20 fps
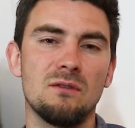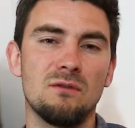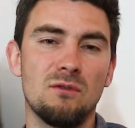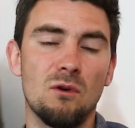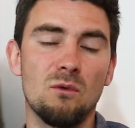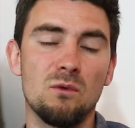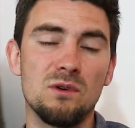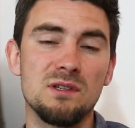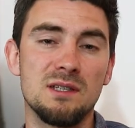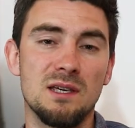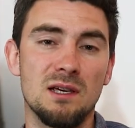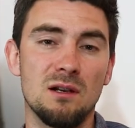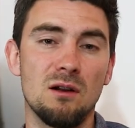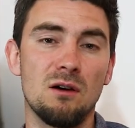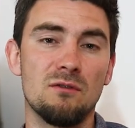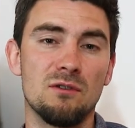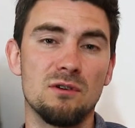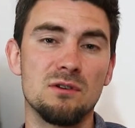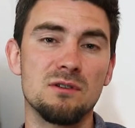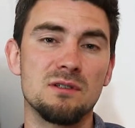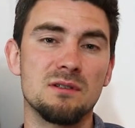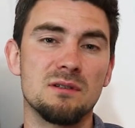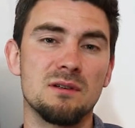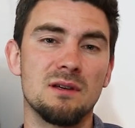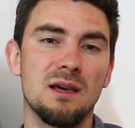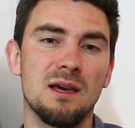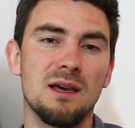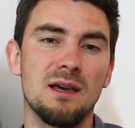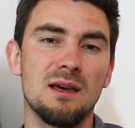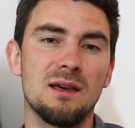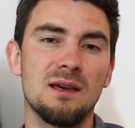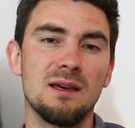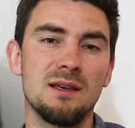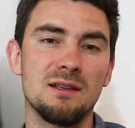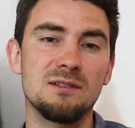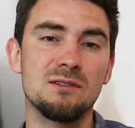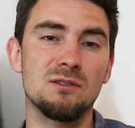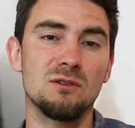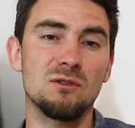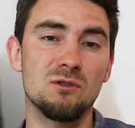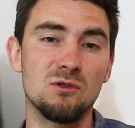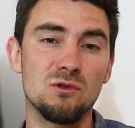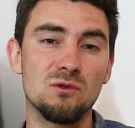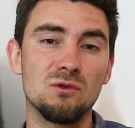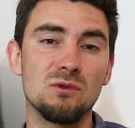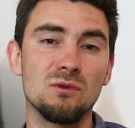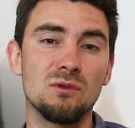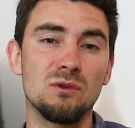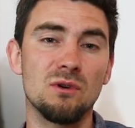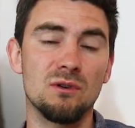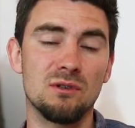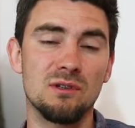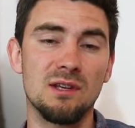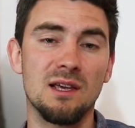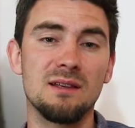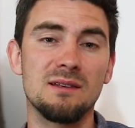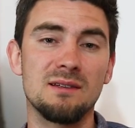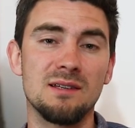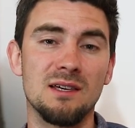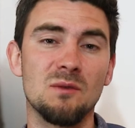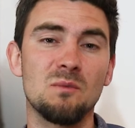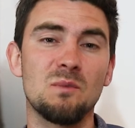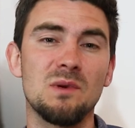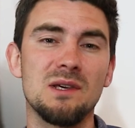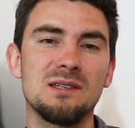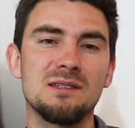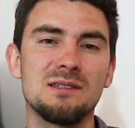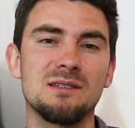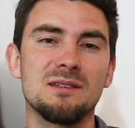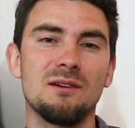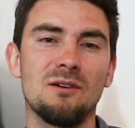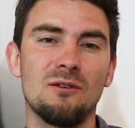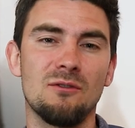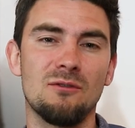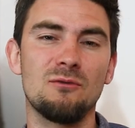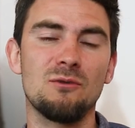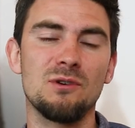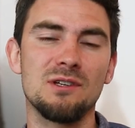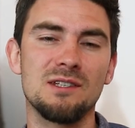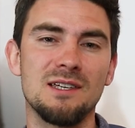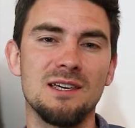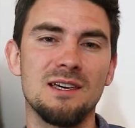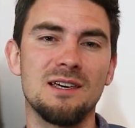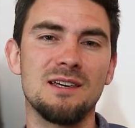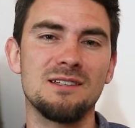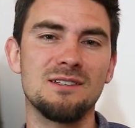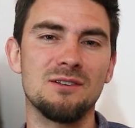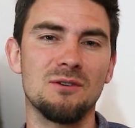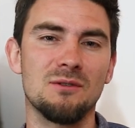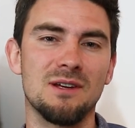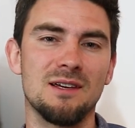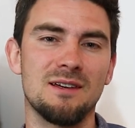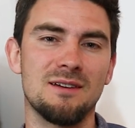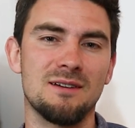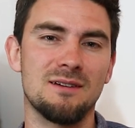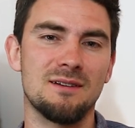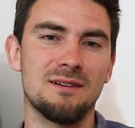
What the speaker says: For whiskey lovers, it's a true, authentic piece of whiskey history.